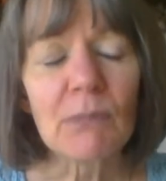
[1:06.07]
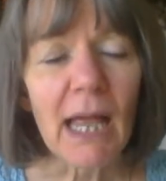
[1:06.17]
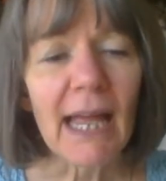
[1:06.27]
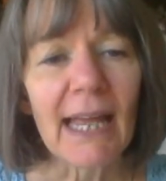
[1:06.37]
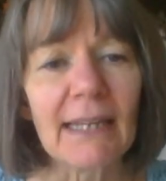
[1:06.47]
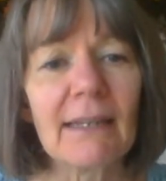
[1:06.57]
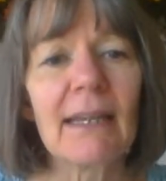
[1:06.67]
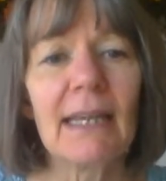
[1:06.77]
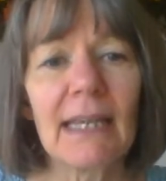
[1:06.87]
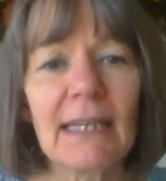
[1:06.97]

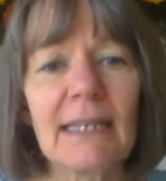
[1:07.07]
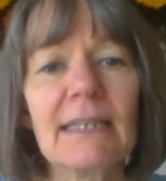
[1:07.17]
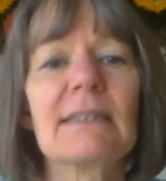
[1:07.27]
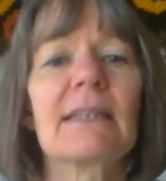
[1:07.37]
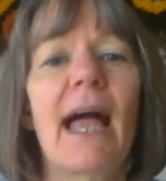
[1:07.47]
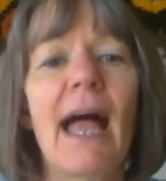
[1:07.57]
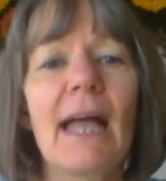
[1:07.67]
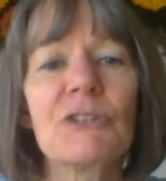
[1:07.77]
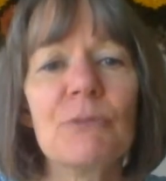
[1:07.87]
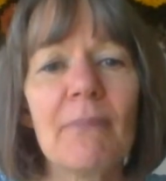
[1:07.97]
line is,
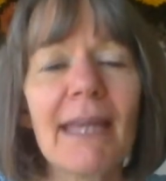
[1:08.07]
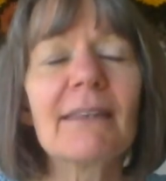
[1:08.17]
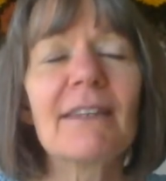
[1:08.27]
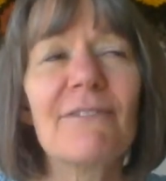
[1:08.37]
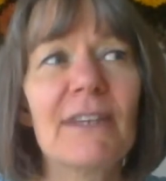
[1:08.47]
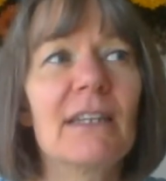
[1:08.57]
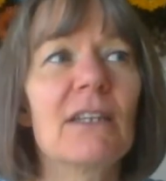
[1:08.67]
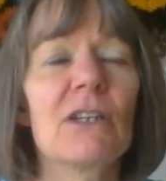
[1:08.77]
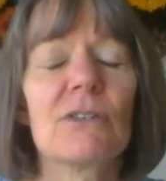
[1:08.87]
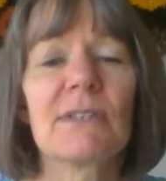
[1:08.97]
to make the
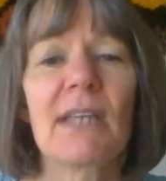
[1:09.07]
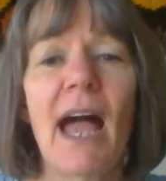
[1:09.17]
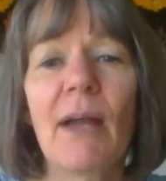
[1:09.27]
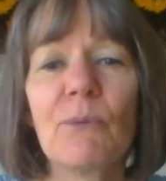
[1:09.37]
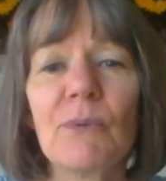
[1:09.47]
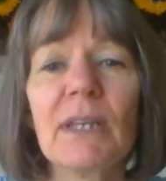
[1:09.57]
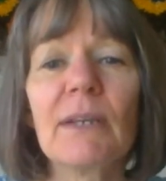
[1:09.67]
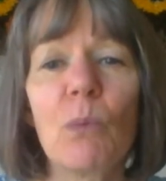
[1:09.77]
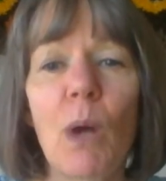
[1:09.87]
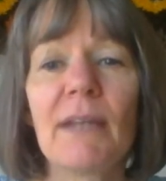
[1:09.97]
videos I
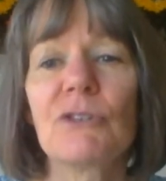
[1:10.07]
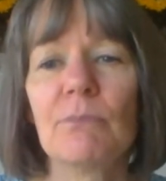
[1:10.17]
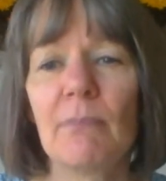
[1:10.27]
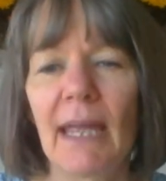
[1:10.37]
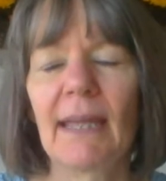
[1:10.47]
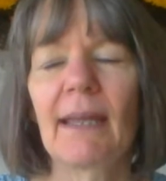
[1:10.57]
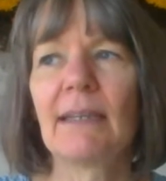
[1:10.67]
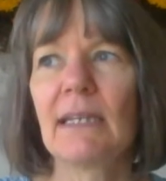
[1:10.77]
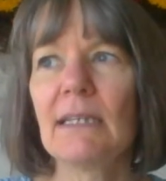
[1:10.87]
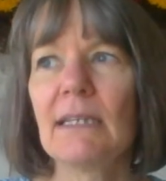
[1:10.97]
really want to make, I
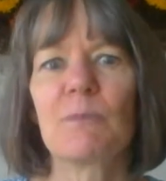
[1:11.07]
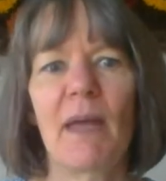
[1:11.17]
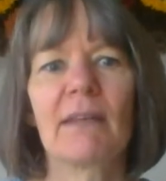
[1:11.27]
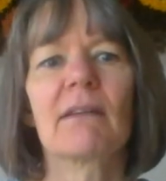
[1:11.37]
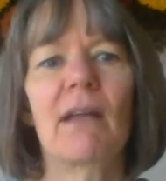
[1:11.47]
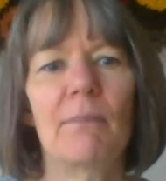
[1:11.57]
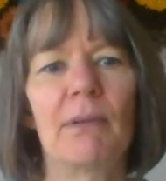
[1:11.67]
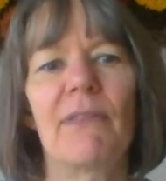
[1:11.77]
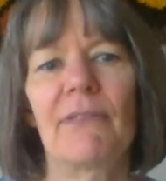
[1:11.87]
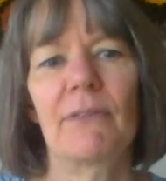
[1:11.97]
need to spend a
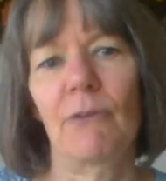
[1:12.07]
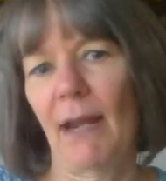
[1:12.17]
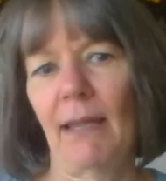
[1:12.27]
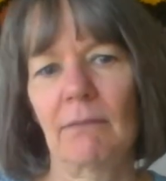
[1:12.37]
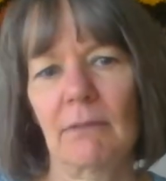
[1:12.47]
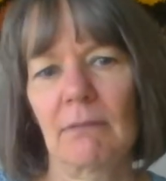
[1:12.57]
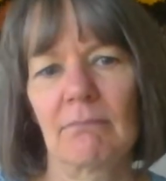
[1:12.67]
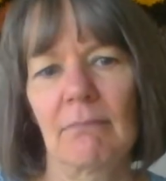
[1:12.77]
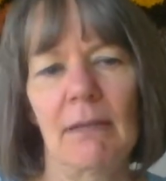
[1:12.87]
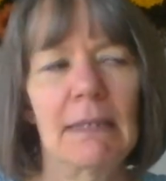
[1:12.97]
couple grand.
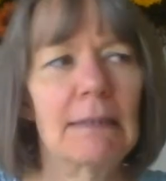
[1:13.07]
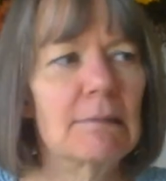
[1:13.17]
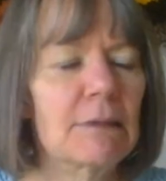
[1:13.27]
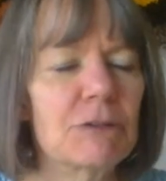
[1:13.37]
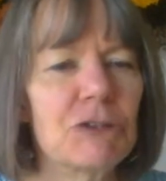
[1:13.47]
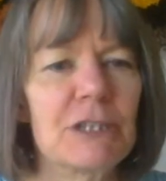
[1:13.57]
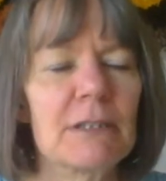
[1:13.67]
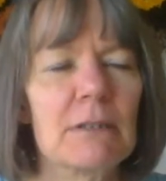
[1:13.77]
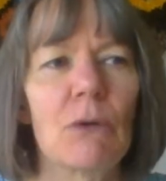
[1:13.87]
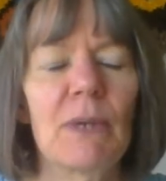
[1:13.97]
I mean, there's
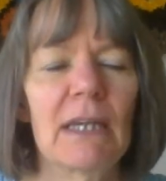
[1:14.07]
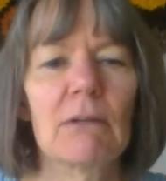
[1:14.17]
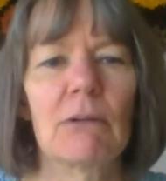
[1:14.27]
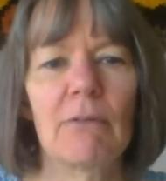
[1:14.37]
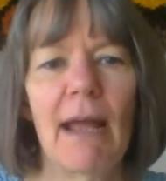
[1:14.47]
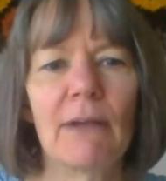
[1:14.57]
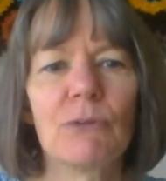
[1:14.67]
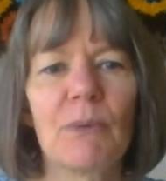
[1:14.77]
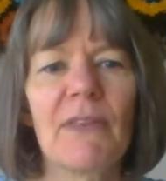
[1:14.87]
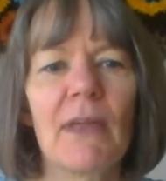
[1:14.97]
just no getting
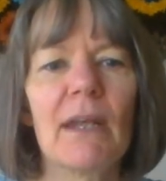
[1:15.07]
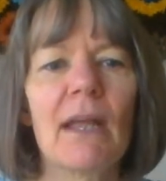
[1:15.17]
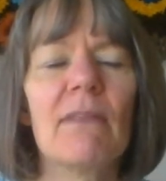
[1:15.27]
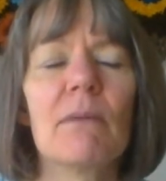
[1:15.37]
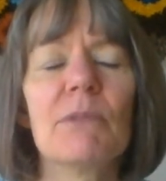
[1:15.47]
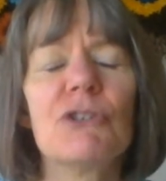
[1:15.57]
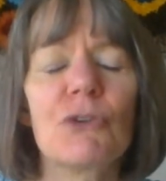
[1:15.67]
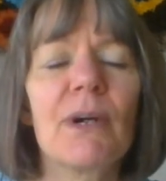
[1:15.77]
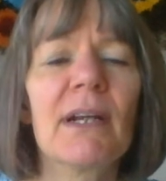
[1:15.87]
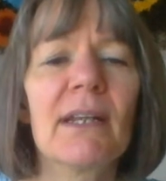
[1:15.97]
around with it. And the
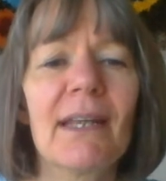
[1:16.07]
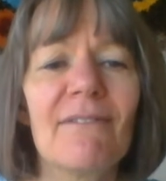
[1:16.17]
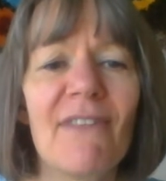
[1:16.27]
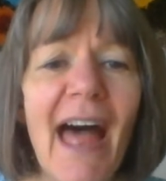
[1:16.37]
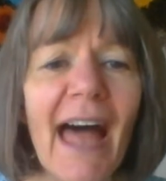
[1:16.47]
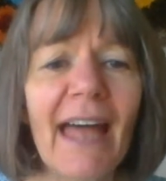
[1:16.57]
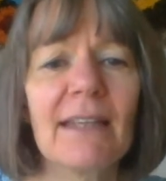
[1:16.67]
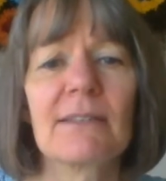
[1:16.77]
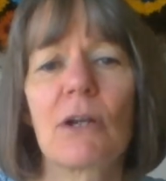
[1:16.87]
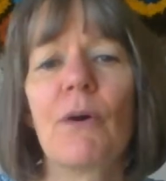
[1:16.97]
majority of that
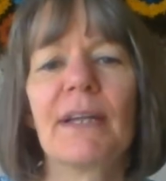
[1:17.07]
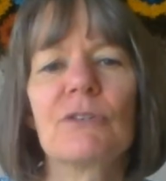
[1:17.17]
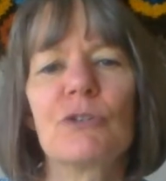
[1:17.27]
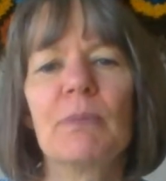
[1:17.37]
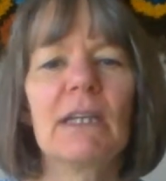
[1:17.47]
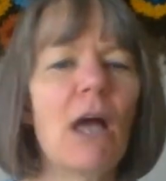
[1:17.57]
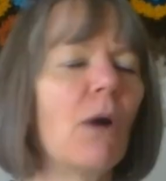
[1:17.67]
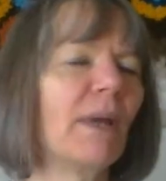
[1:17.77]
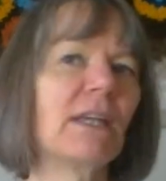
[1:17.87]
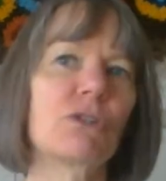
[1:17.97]
is going to be
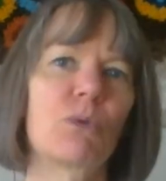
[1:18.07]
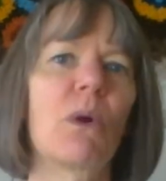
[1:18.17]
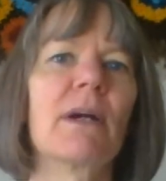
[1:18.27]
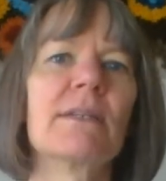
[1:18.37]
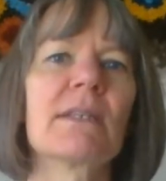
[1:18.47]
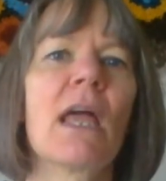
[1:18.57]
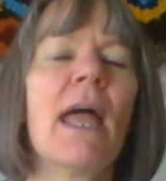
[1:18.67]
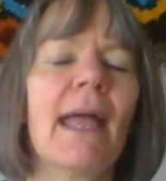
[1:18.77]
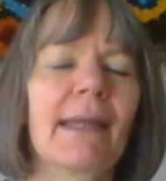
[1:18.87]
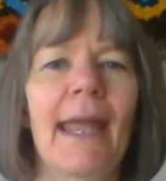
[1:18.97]
going towards
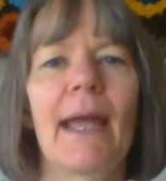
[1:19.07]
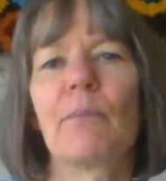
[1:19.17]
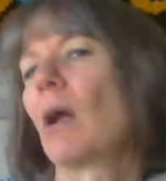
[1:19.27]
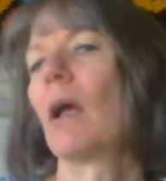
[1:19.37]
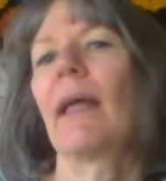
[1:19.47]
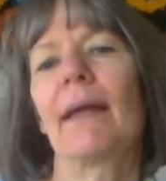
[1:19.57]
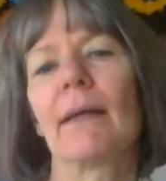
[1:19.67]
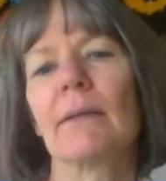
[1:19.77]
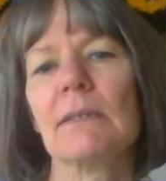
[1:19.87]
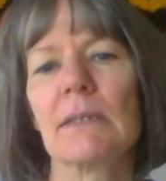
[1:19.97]
camera
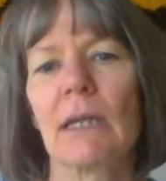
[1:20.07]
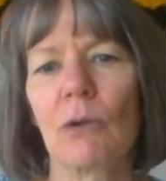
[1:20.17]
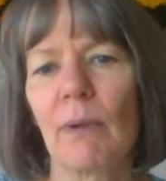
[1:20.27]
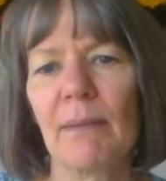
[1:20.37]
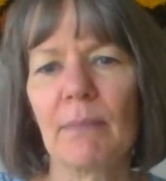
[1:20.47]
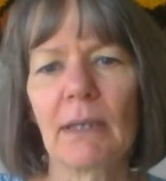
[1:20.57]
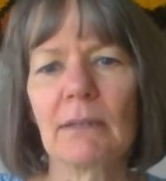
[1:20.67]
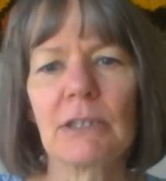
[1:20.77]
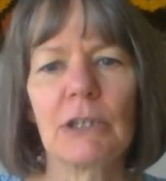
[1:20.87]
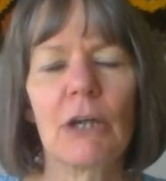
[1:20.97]
and
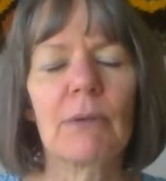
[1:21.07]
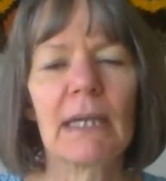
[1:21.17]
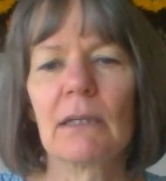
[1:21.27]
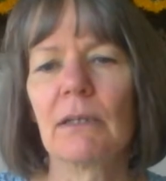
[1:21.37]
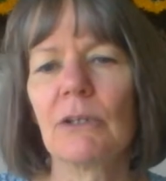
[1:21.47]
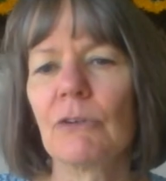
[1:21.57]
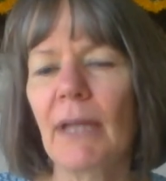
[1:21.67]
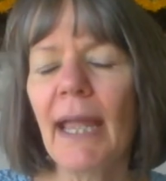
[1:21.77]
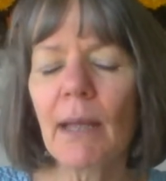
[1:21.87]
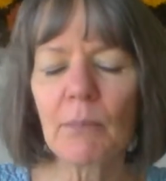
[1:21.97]
equipment. You know, getting a new
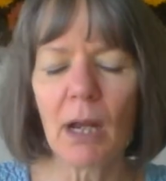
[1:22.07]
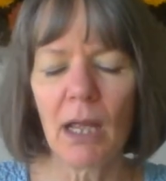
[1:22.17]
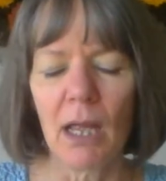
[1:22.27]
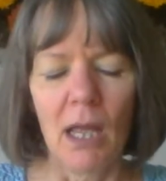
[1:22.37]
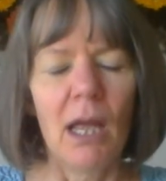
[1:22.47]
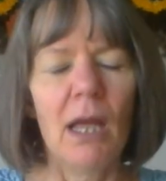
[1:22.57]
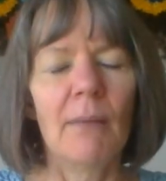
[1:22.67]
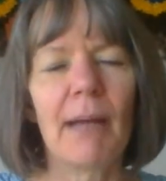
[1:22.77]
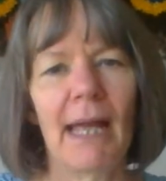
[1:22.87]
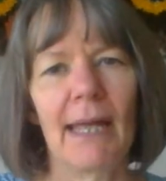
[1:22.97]
camera,
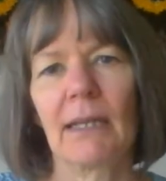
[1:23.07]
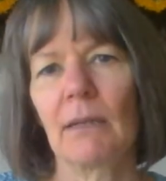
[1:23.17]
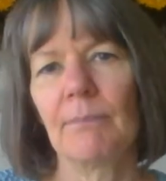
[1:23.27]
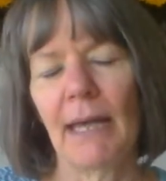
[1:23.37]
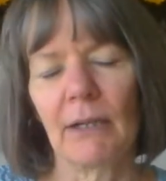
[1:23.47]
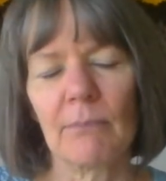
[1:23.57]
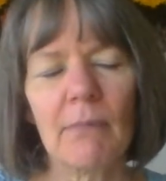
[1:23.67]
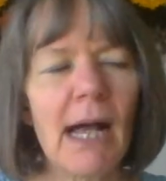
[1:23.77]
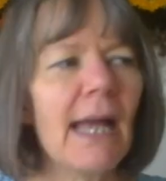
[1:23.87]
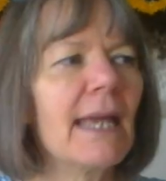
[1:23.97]
buying a better
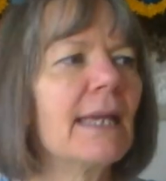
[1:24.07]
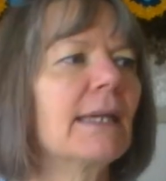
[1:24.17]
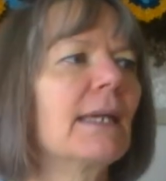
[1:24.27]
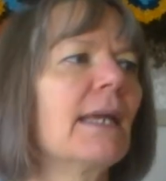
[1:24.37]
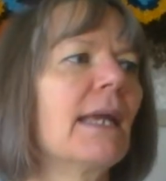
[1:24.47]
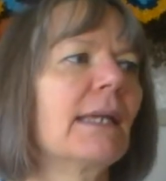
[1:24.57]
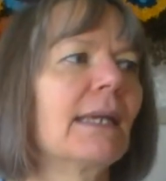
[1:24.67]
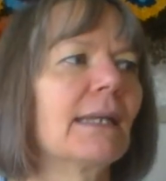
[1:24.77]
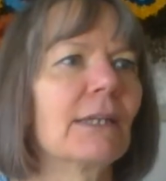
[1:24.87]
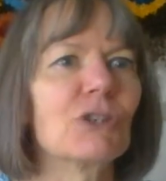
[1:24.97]
mic,
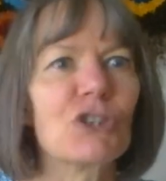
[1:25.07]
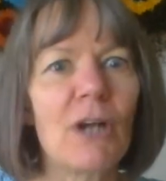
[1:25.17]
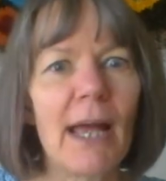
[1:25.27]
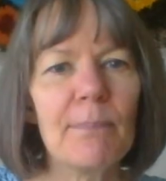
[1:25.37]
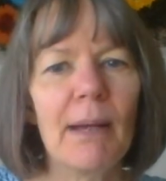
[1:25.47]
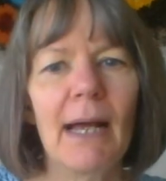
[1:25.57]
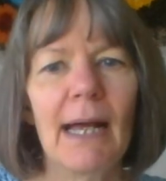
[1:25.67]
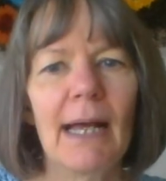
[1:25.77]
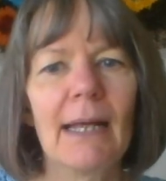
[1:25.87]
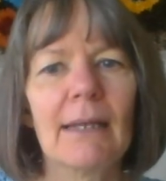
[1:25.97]
getting a
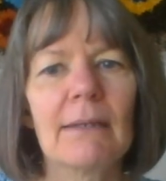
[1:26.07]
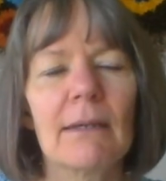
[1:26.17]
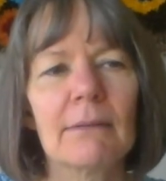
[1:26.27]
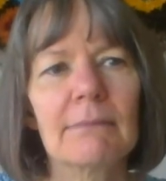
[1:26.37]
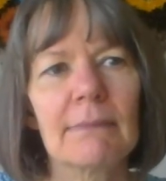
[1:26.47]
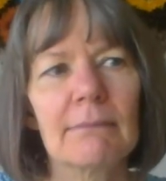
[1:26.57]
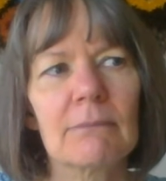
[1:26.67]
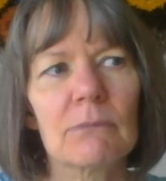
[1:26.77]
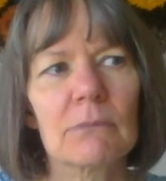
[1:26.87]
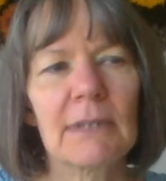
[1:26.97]
tripod,
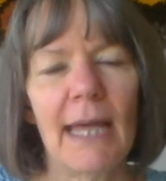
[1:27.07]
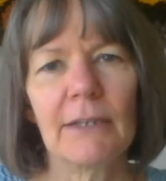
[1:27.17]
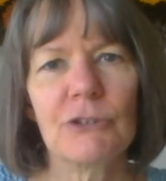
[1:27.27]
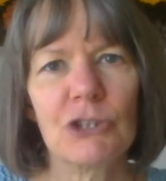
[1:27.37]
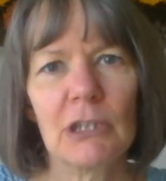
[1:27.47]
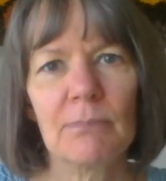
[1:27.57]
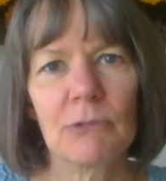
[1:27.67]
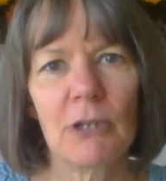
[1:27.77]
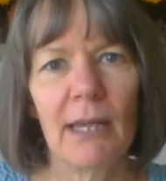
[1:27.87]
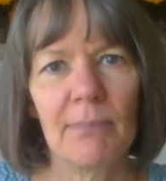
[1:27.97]
not a cheap
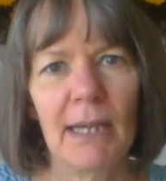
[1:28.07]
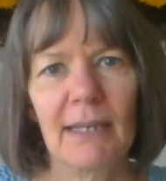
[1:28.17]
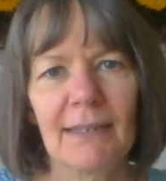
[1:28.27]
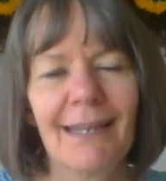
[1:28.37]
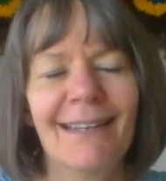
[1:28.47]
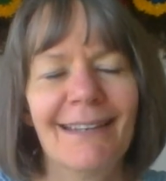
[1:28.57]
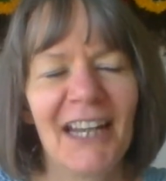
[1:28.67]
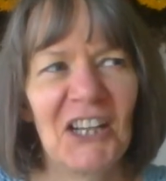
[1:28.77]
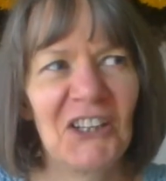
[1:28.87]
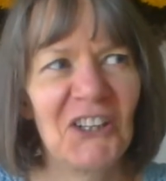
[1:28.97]
tripod
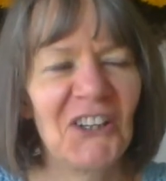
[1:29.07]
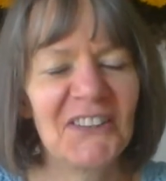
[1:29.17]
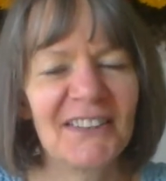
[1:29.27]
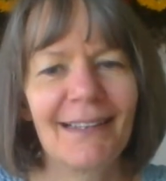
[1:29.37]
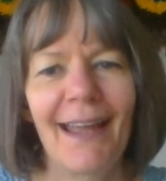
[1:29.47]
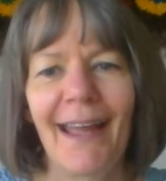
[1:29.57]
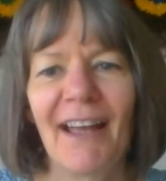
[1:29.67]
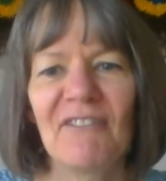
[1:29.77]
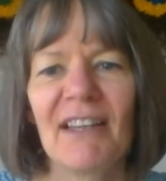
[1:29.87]
that I currently have,